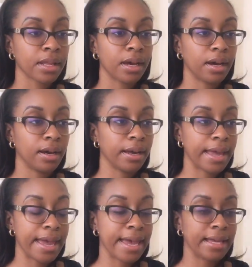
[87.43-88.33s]

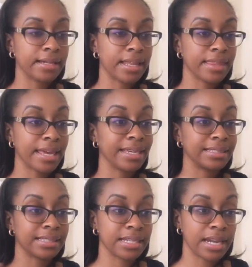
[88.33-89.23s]
and they get
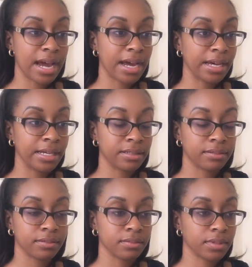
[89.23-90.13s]
denied
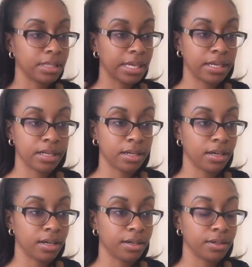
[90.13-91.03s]
getting
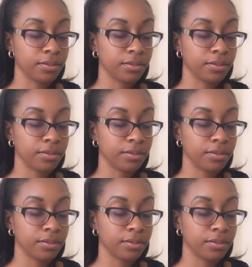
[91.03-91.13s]
a